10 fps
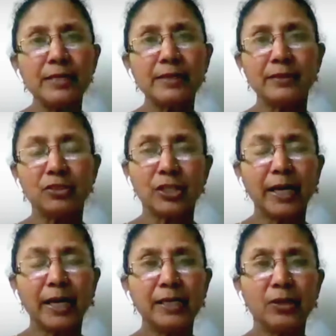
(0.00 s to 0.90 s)
then you're
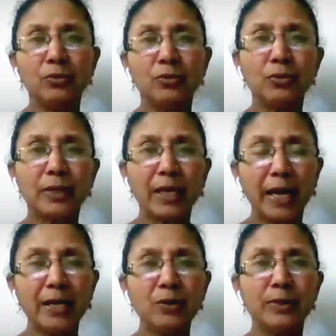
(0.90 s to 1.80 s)
going to raise a
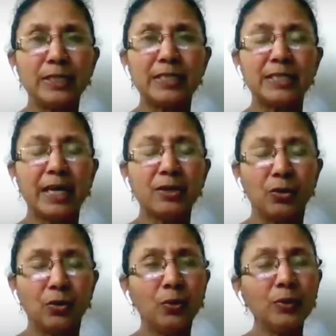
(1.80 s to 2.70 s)
child who can
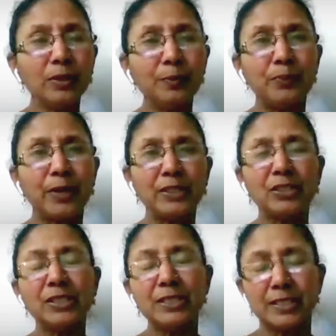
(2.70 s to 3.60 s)
withstand all
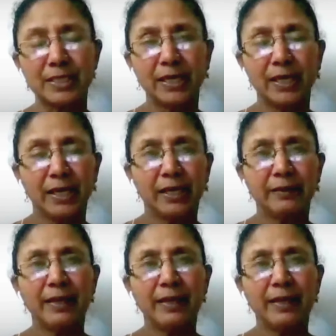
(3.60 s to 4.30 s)
the pressures